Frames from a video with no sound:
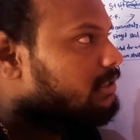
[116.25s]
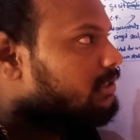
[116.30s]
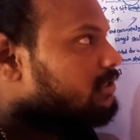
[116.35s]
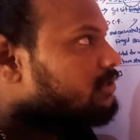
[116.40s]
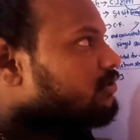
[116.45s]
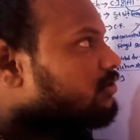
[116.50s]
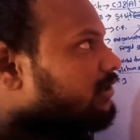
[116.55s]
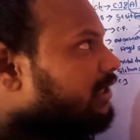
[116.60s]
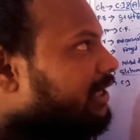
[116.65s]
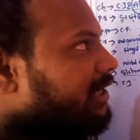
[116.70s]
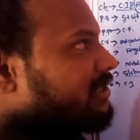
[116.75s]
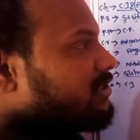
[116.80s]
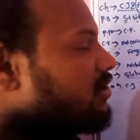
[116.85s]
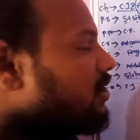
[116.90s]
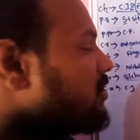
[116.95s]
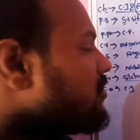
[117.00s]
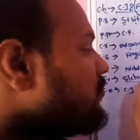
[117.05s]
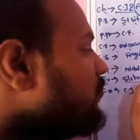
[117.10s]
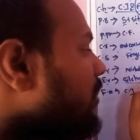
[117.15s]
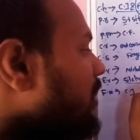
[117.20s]
So the
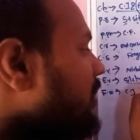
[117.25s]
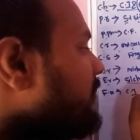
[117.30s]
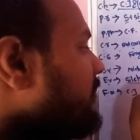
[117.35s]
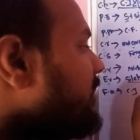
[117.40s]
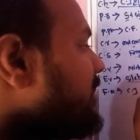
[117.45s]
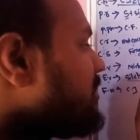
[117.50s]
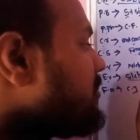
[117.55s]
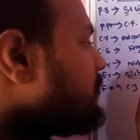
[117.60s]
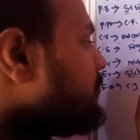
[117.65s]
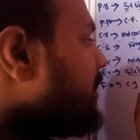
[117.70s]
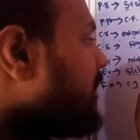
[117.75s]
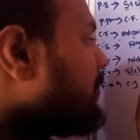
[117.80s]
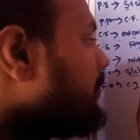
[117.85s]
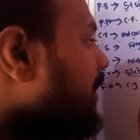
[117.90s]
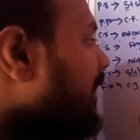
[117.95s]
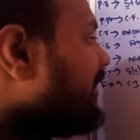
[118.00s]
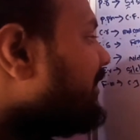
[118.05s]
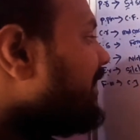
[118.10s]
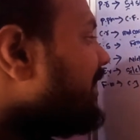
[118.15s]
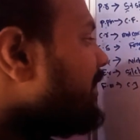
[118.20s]
exhaust valve is made
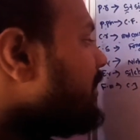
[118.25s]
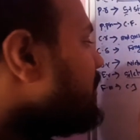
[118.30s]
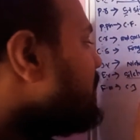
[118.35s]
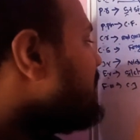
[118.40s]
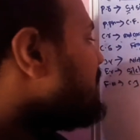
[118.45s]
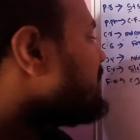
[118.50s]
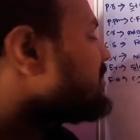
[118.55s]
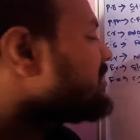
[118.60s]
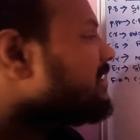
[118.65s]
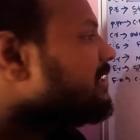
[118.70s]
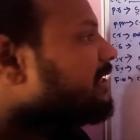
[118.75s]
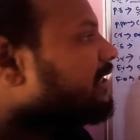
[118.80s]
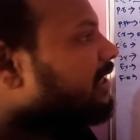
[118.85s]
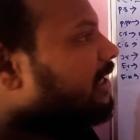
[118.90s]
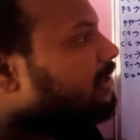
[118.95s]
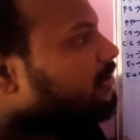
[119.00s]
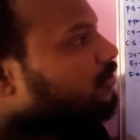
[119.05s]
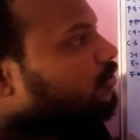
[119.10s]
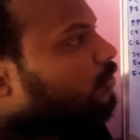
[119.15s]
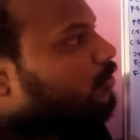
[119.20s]
by the
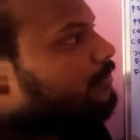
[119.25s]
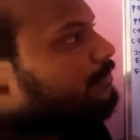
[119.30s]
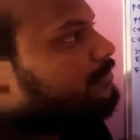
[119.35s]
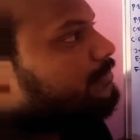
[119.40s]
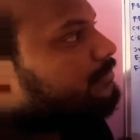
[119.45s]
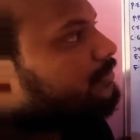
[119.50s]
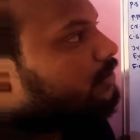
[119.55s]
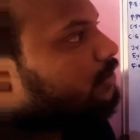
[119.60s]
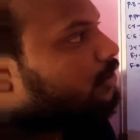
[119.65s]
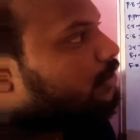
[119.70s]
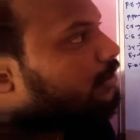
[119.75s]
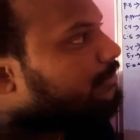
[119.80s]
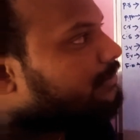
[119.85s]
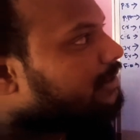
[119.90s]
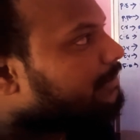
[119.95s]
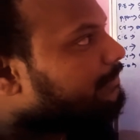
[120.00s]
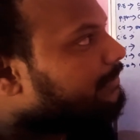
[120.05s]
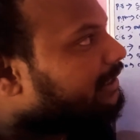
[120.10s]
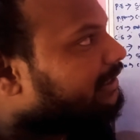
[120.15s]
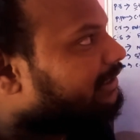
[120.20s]
silicon
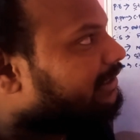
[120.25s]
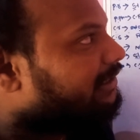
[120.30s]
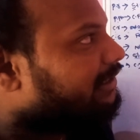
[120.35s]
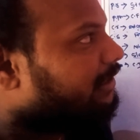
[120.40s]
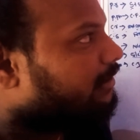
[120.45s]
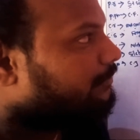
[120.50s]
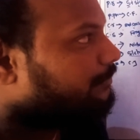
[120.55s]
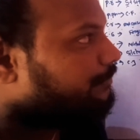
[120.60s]
chromium material.